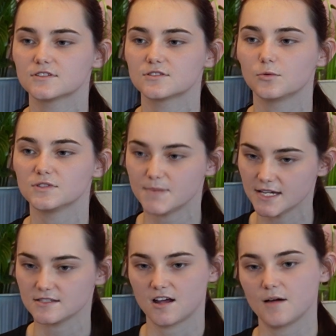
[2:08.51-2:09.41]
towards
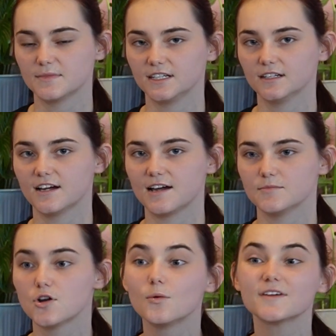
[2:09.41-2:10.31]
peace and harmony,
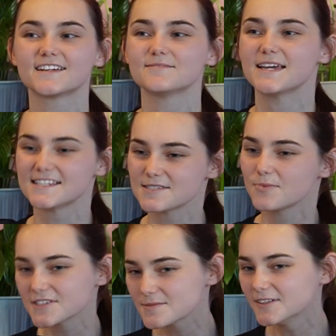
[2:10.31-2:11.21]
knowing that peace is
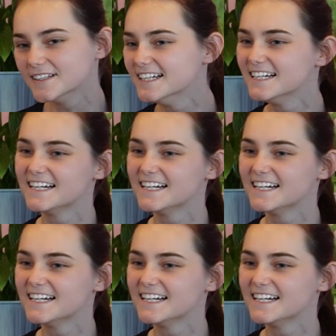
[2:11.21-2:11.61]
possible,